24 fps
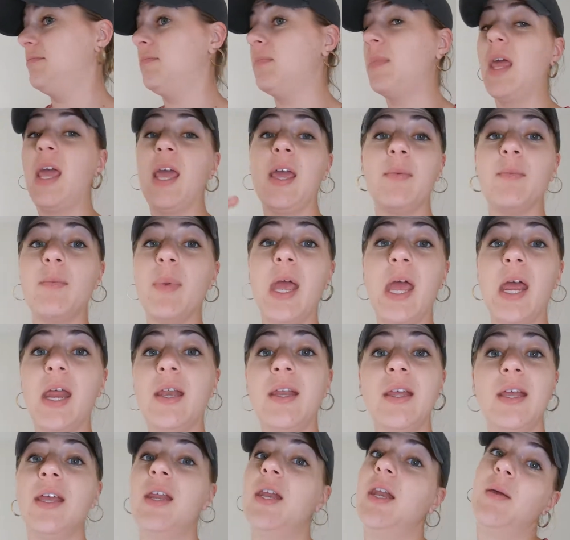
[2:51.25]
a bed
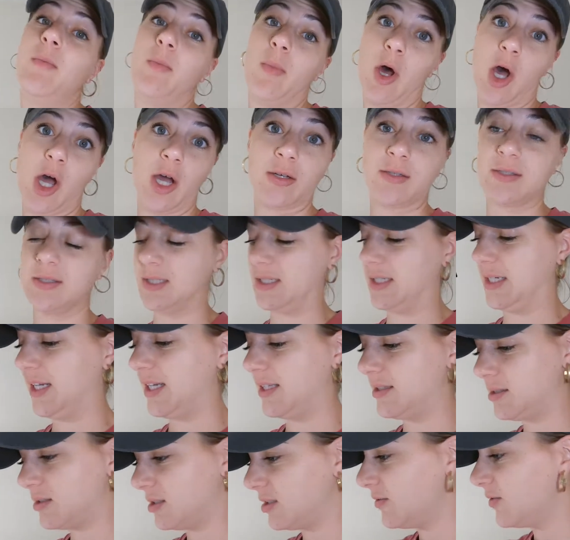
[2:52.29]
in a box and it
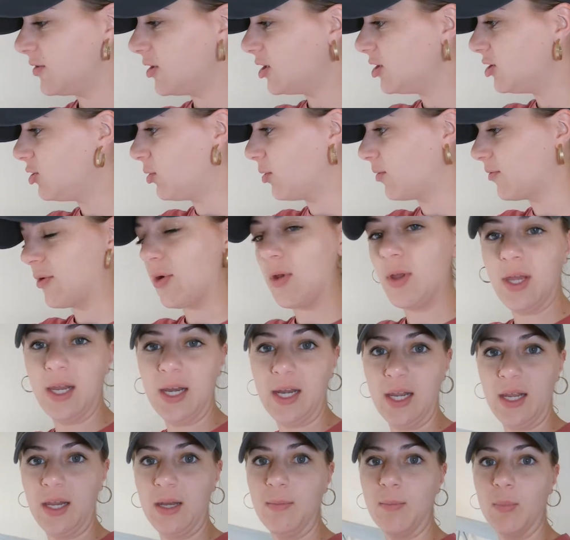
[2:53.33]
gets delivered, you unroll it
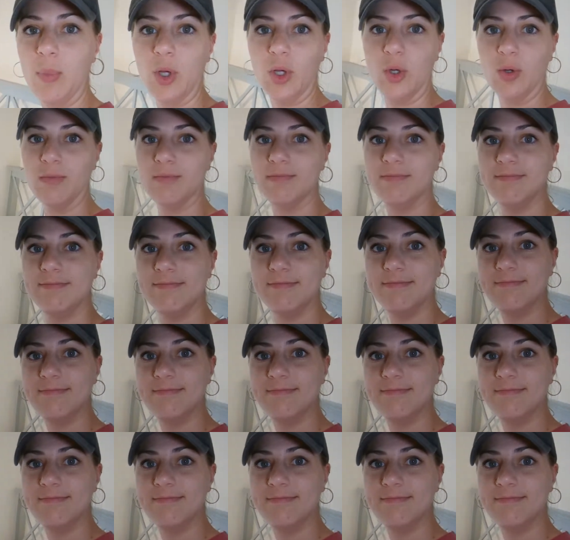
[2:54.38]
and boom,